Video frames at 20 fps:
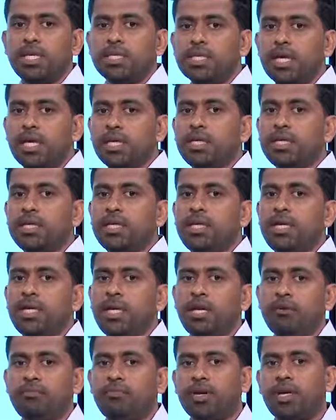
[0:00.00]
are the
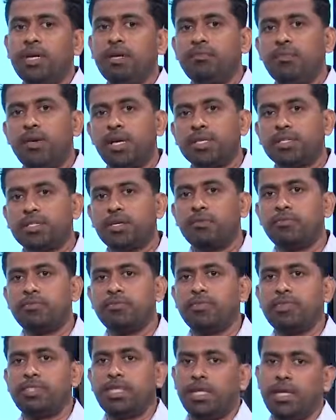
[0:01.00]
different ways of
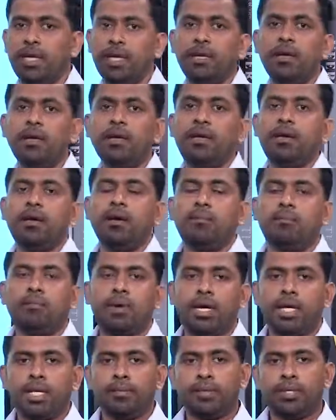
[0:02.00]
checking
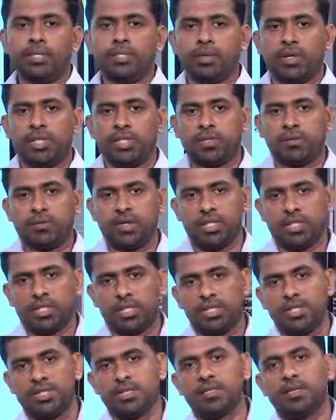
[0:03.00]
multiple choice
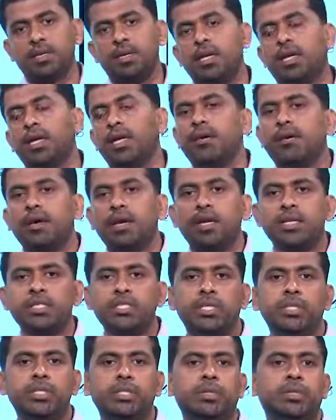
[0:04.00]
questions in
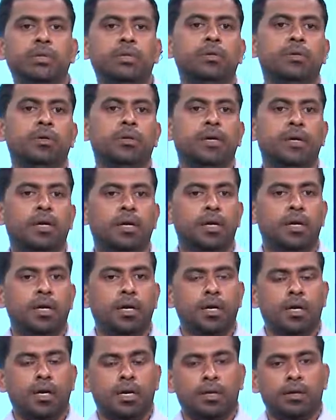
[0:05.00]
relation to
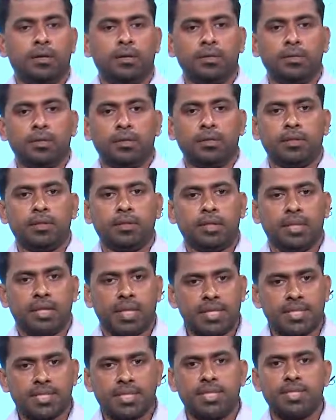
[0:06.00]
the
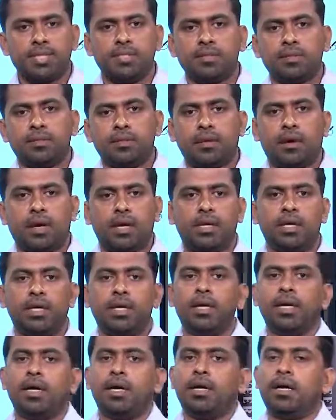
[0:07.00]
lessons called
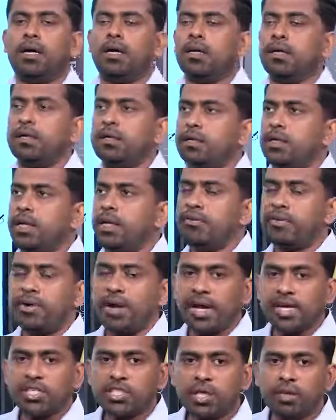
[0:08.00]

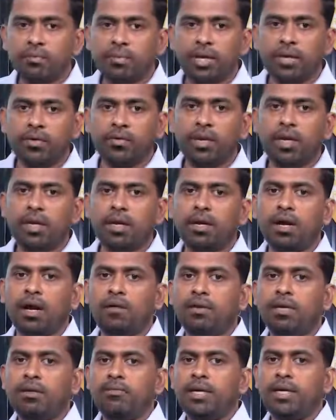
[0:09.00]
interaction between
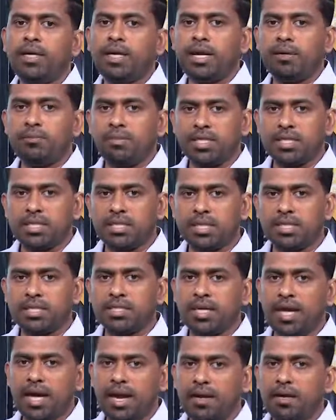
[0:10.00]
government and business
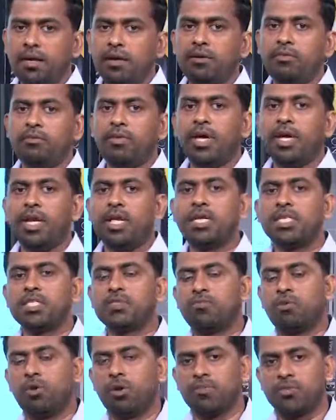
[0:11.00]
and various
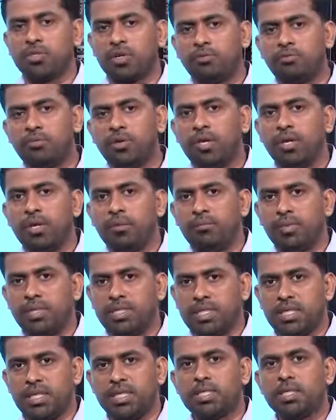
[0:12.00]
forms of
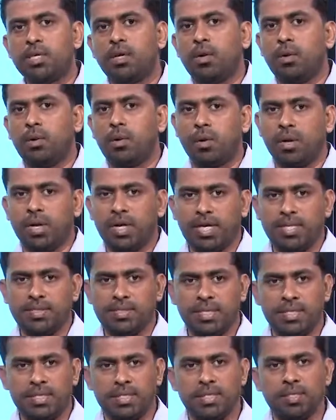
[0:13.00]
business
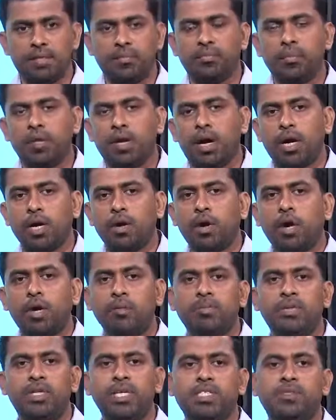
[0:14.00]
organization. I
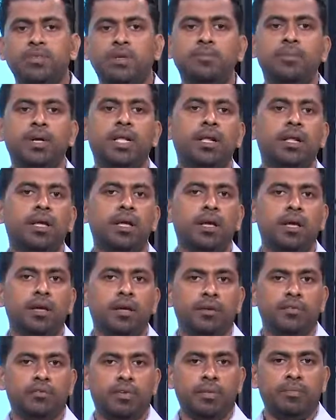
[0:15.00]
hope this
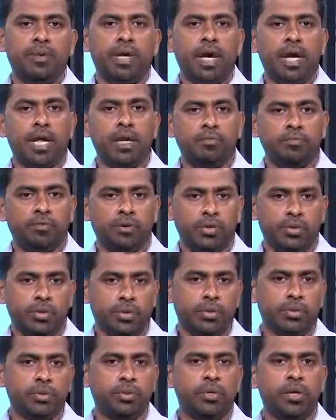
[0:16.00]
will be helpful to
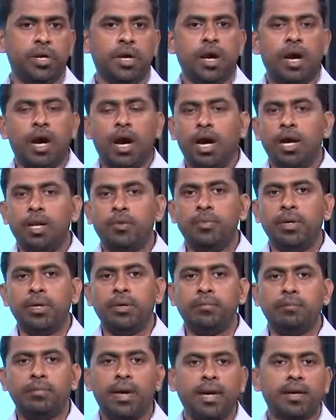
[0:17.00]
you. I'll be
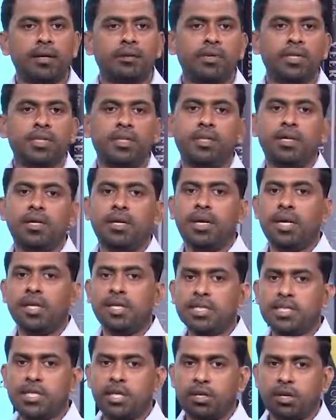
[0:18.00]
back with another
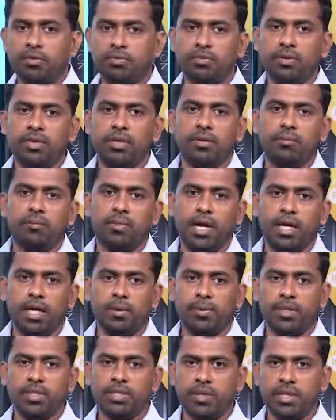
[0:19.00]
set of
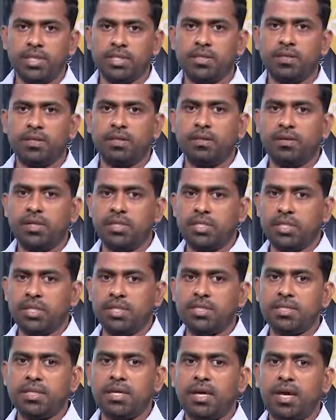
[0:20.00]
multiple choice
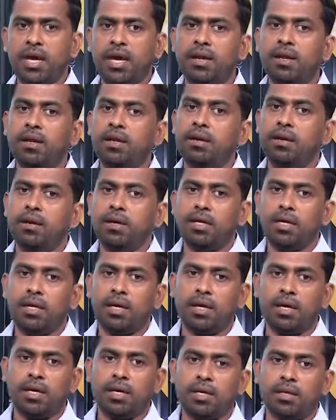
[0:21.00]
questions and
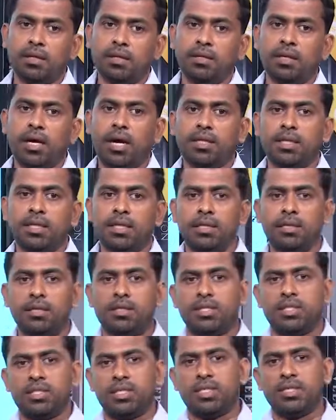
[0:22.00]
other
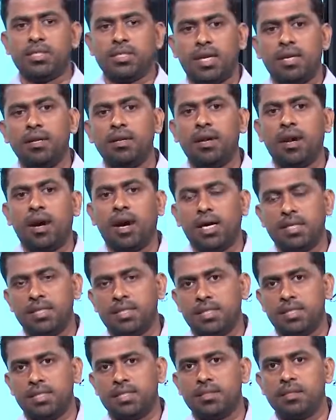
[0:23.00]
questions and
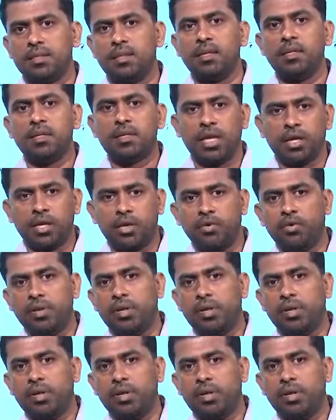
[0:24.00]
answers. Thank you very